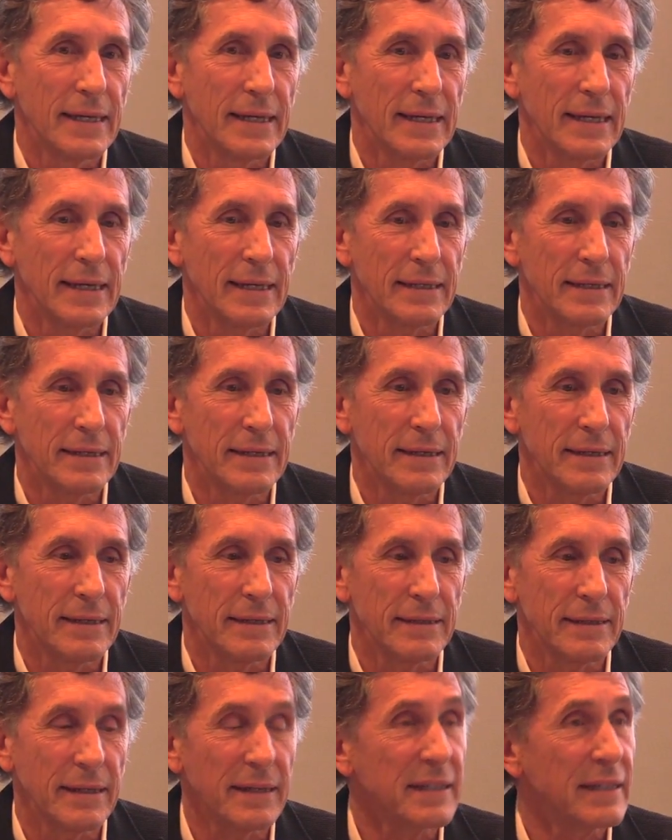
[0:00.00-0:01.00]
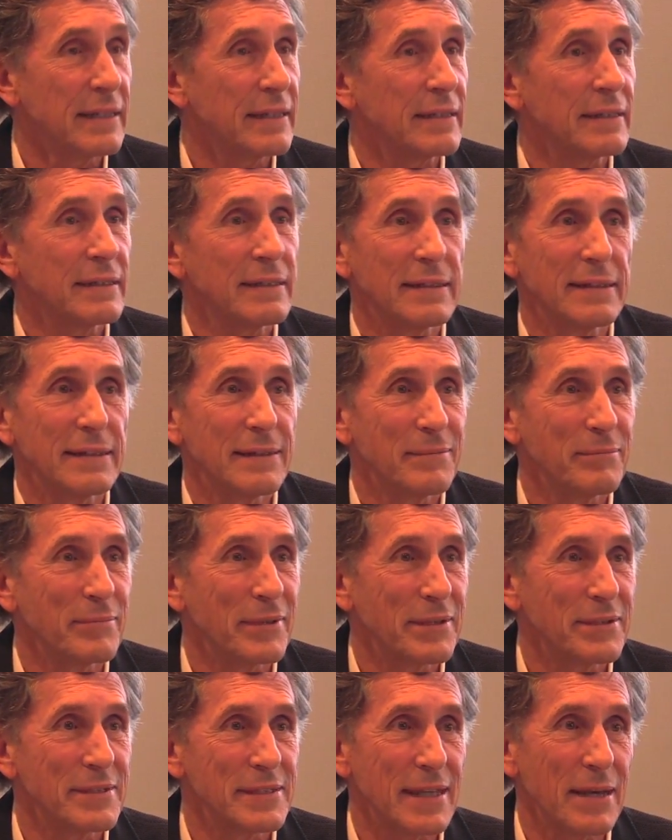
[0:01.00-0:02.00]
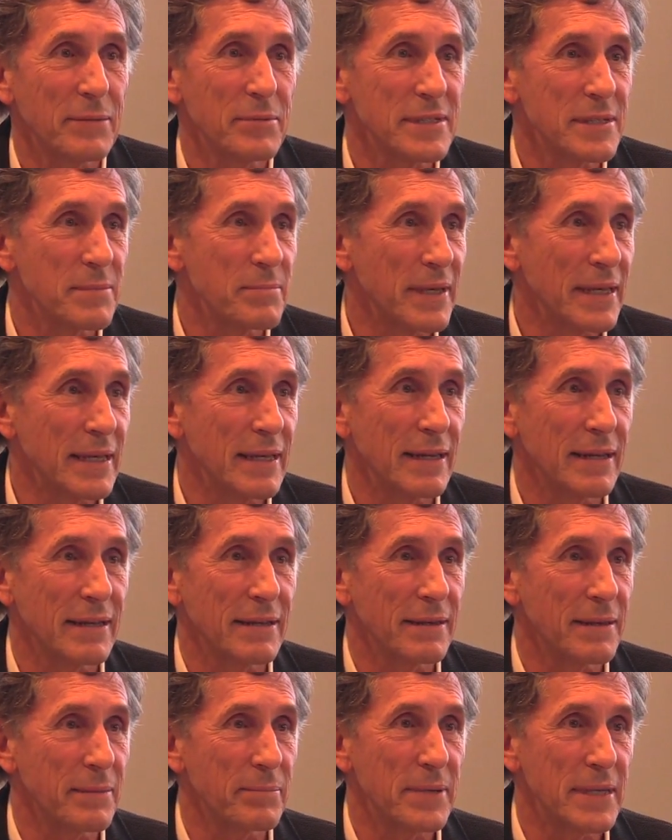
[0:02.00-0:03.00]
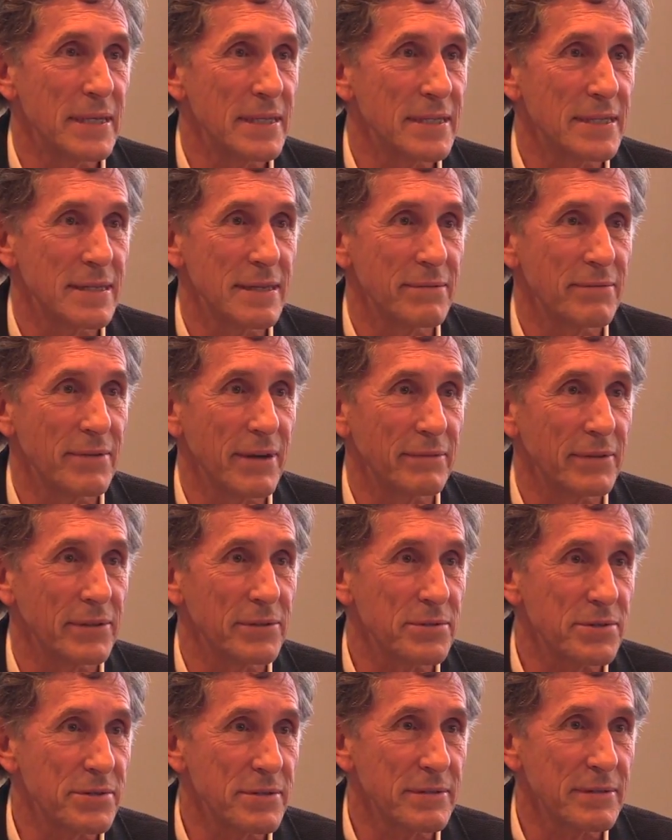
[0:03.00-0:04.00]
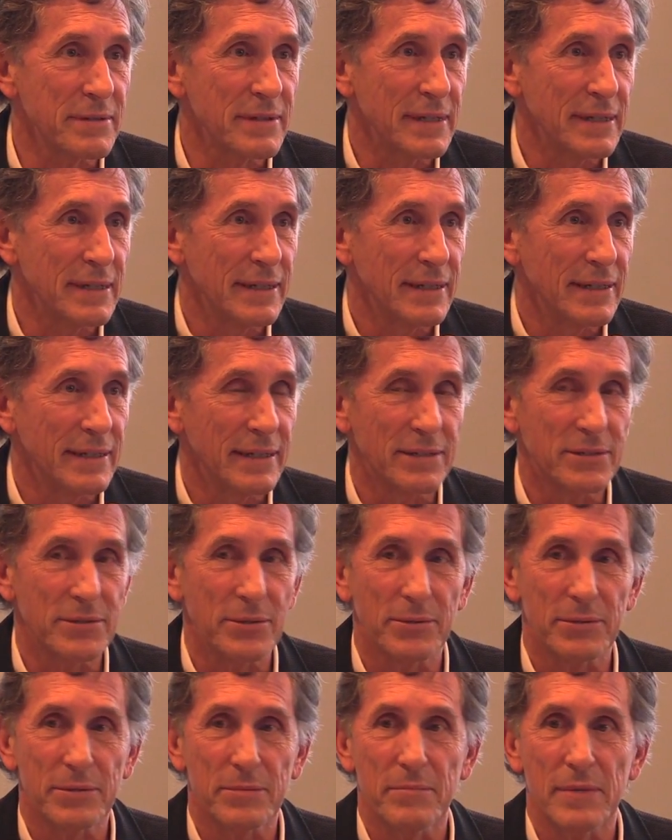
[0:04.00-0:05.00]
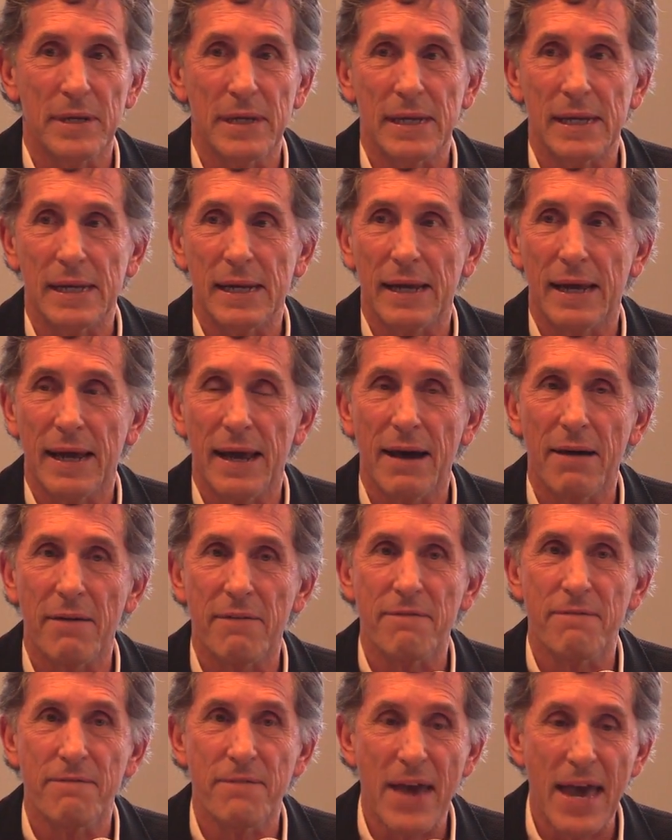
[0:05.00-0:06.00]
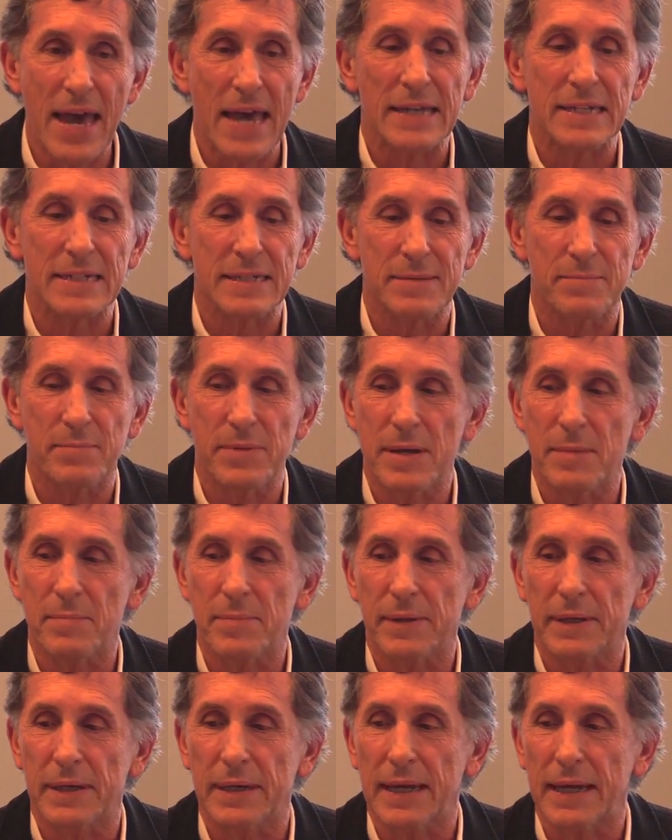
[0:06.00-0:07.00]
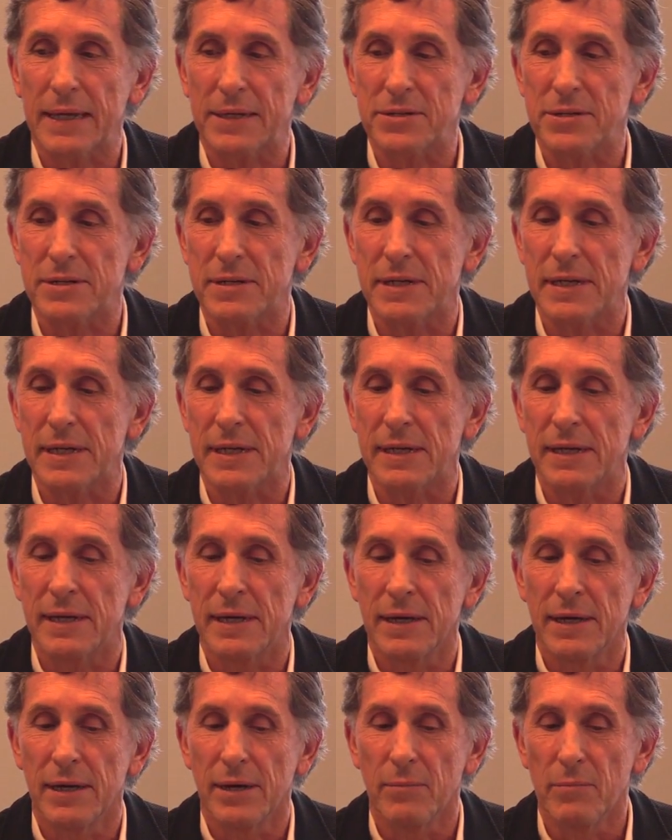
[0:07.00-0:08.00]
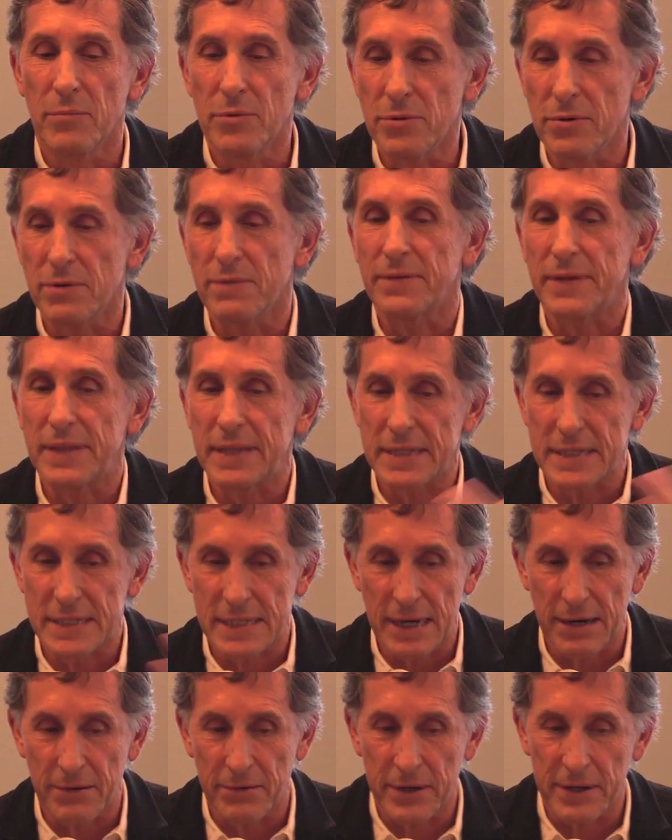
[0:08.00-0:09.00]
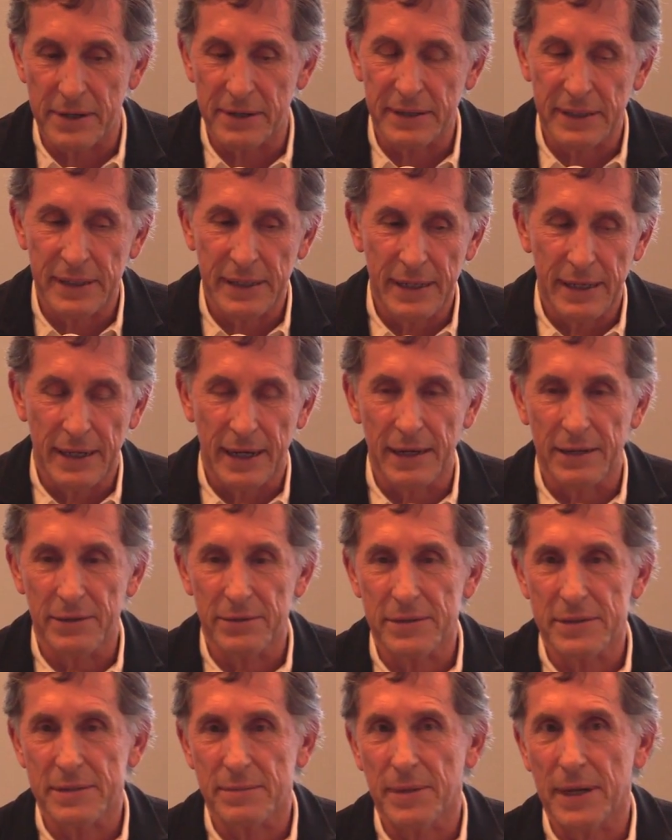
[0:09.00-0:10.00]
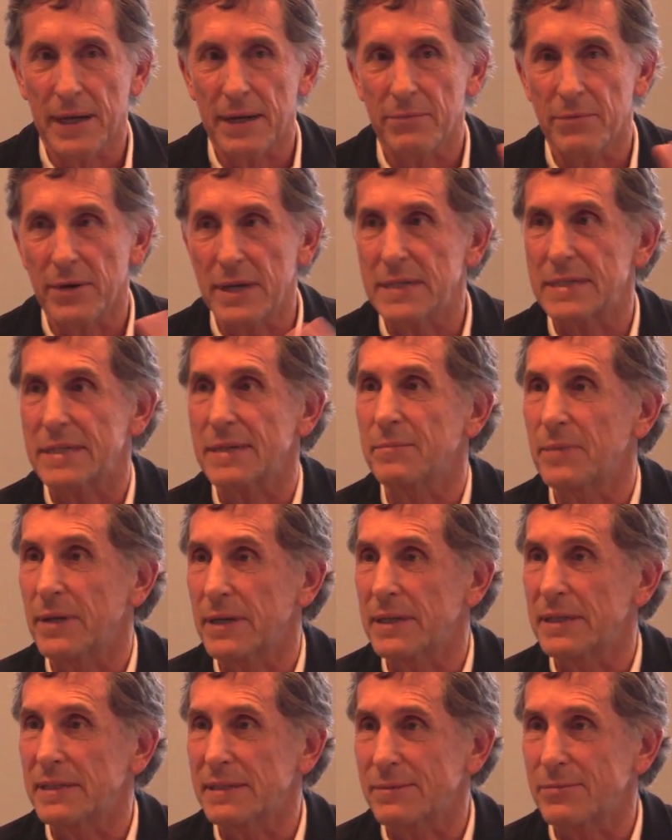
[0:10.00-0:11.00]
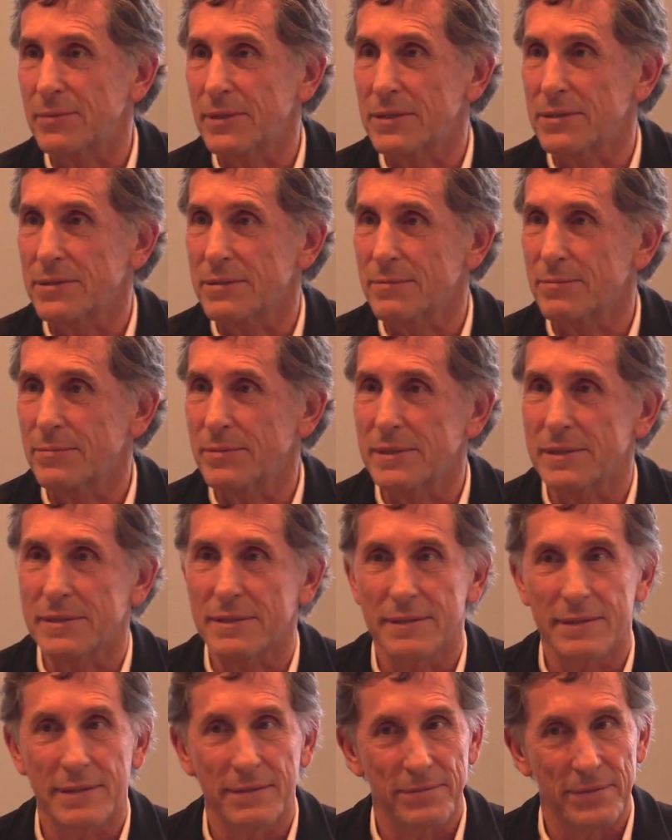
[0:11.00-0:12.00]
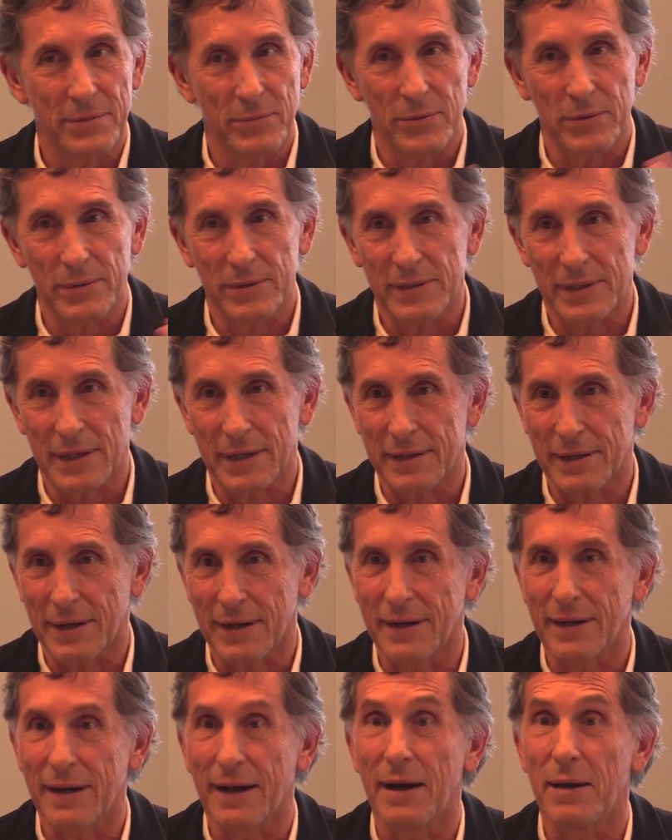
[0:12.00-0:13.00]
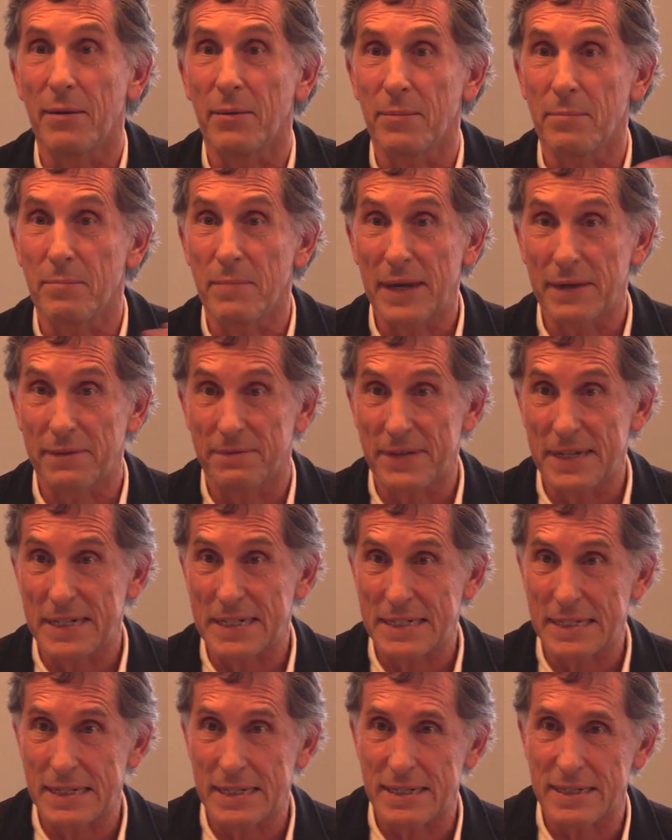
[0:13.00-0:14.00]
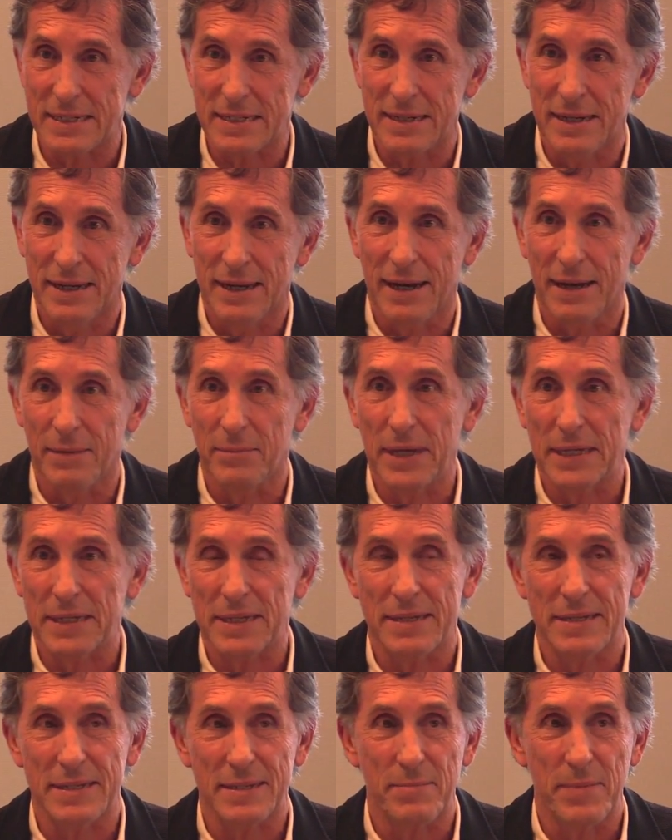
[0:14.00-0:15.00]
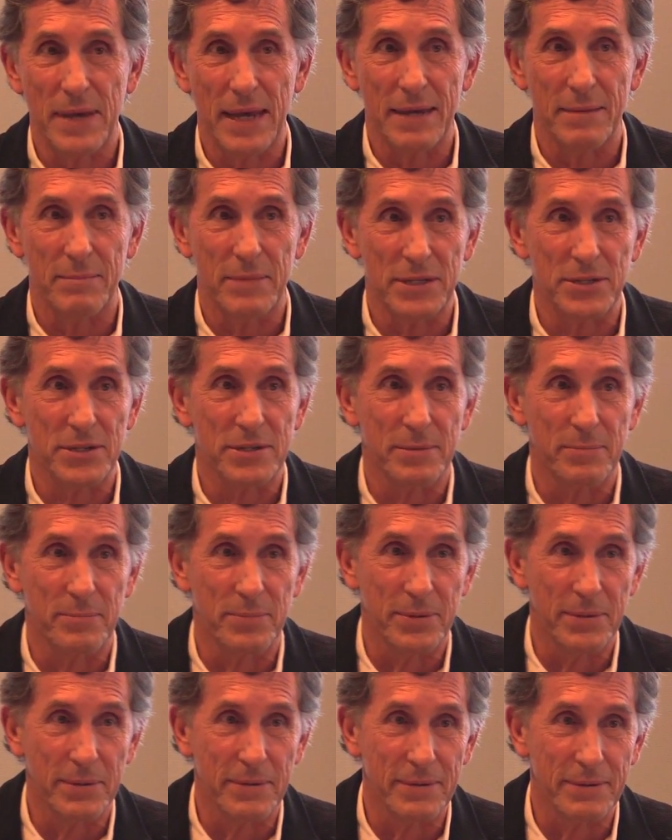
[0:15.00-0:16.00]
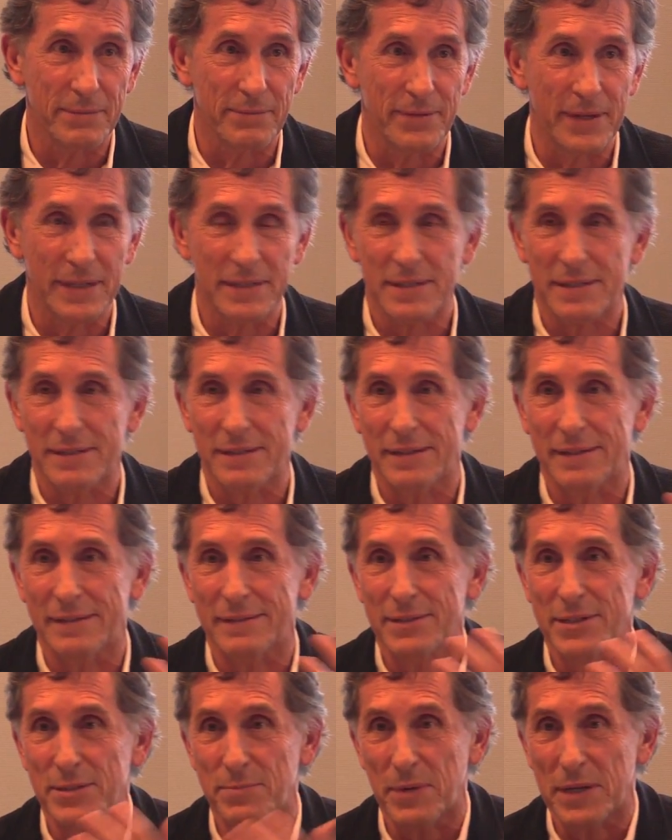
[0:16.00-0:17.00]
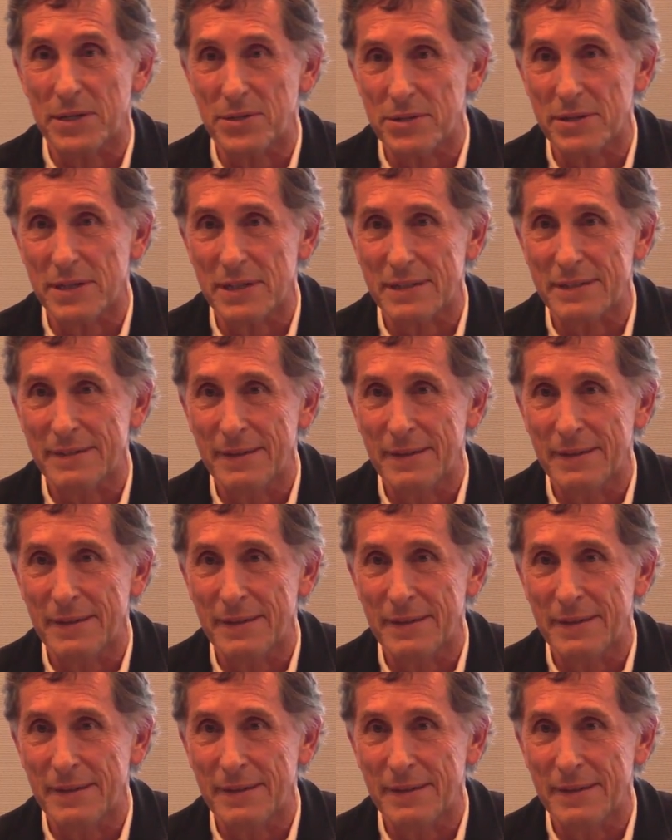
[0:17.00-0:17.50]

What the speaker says: And lucky, because that was the beginning of the PC revolution. It taught me how fast people can actually move in this area. I learned about raising monies, which was a different world. I met VCs. I met this man, Rich Kapoor, who invented a spreadsheet.